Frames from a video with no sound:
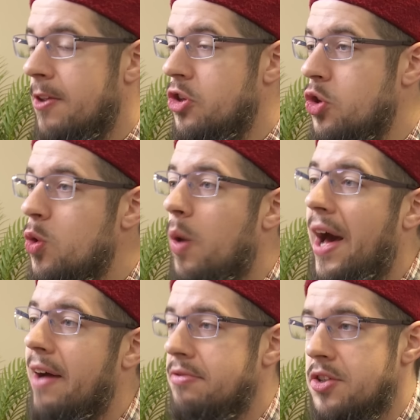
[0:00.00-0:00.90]
You
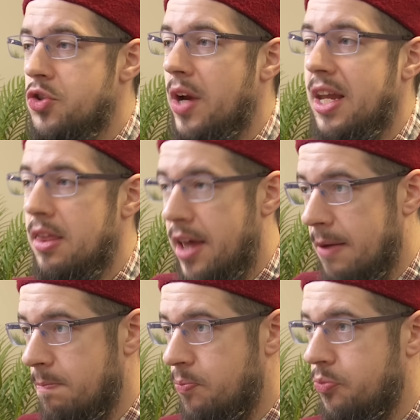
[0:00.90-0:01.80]
have to train
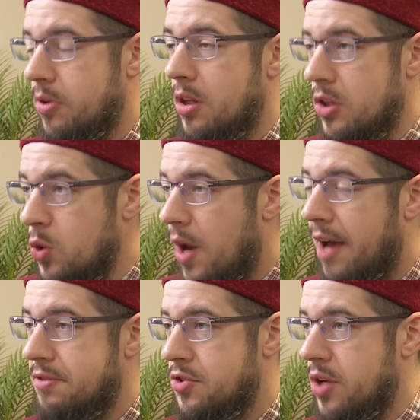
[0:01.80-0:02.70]
them. You
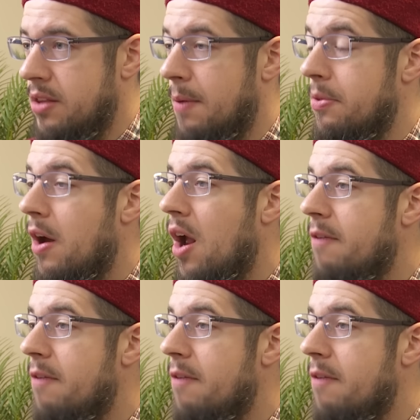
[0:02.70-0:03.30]
have to train them. There